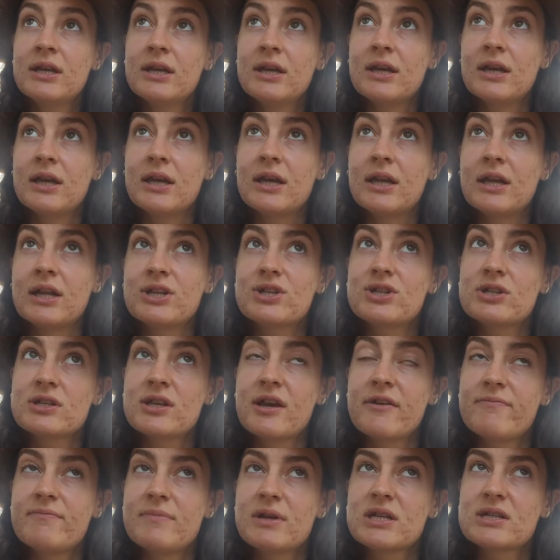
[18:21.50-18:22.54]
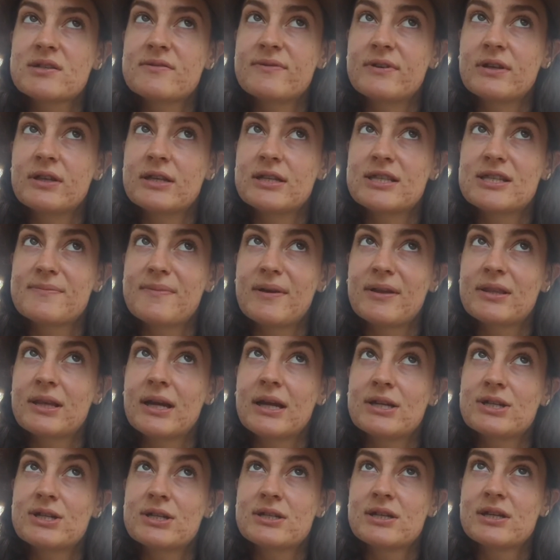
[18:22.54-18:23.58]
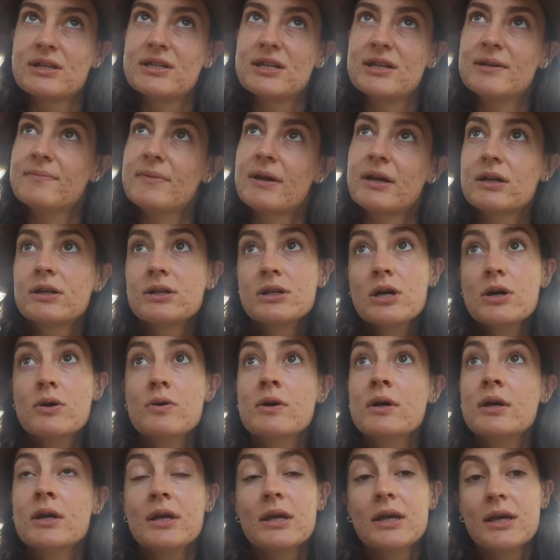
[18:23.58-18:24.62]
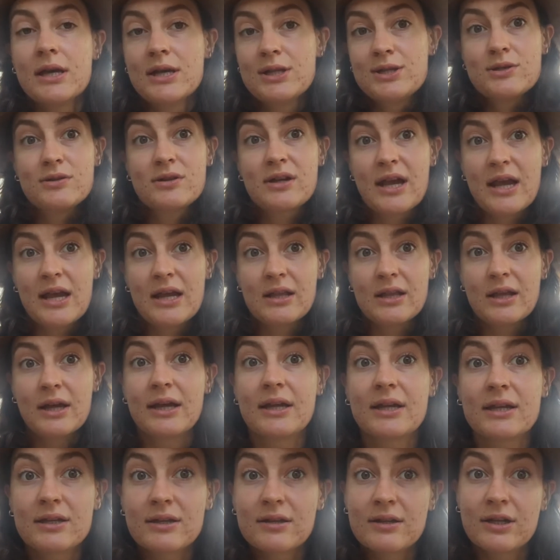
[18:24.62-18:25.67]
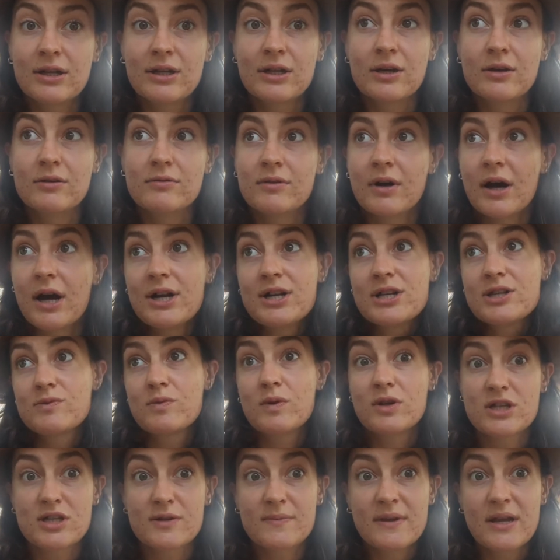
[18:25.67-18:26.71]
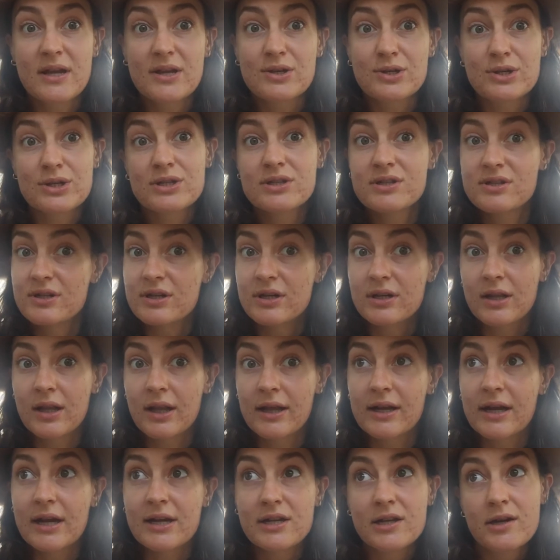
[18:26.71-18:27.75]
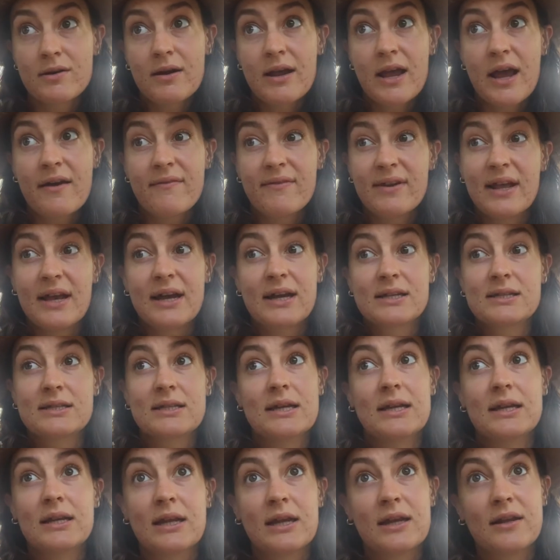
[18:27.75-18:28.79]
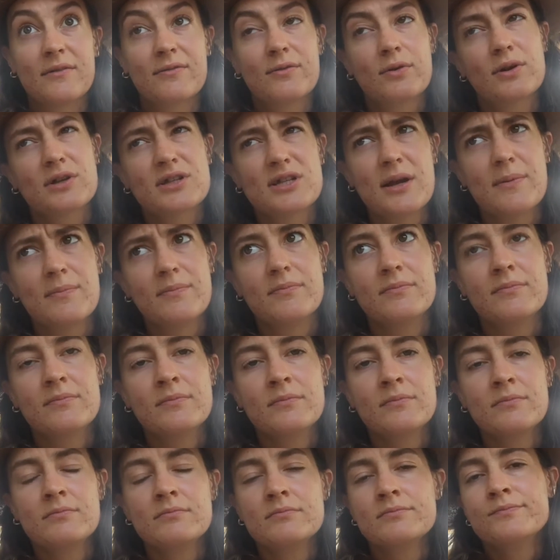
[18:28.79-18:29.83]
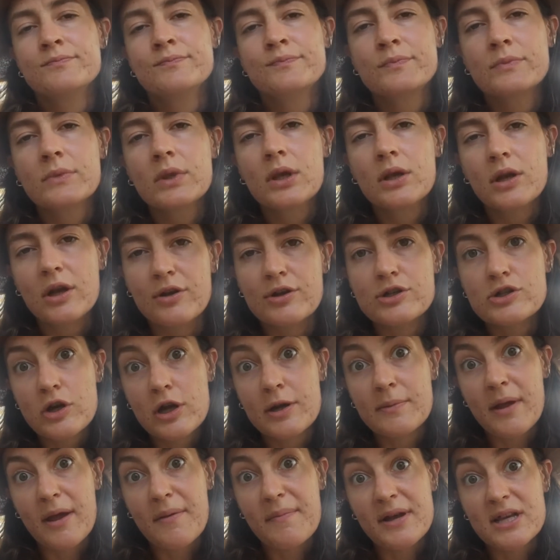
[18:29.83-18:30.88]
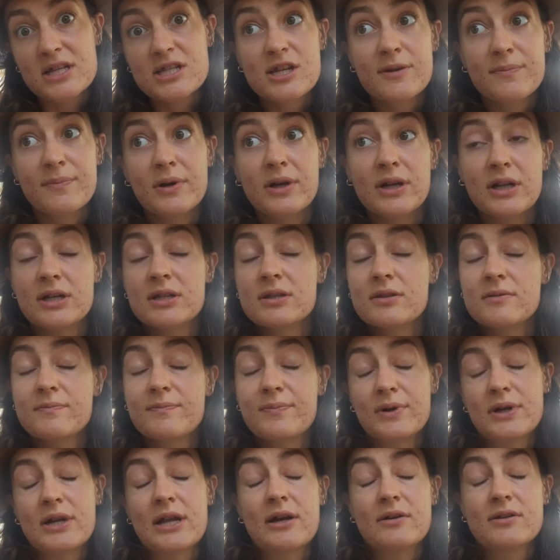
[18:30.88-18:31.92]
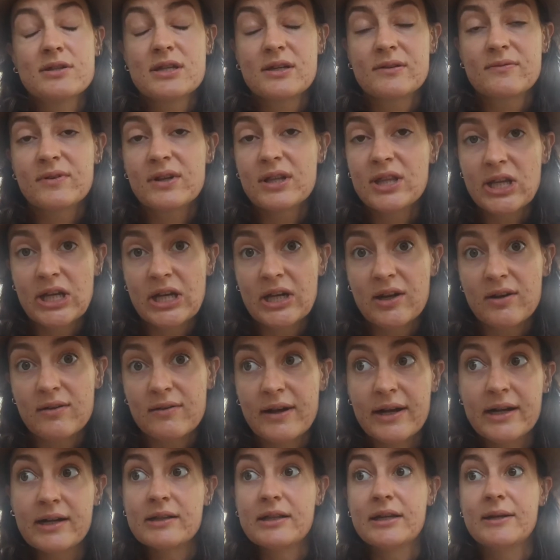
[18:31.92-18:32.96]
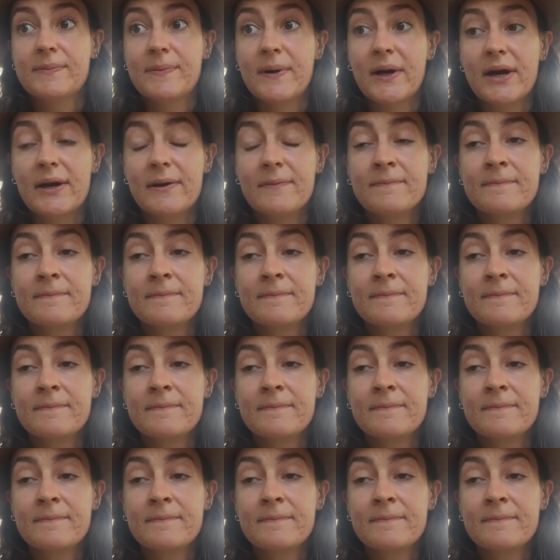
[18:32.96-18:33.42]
And I just have mixed feelings about that. I just said to him like, no, it's okay. Like, you know, I just want to be understood. Like, I know I have an accent and of course I'm, you know, doing my best to pronounce everything correctly, but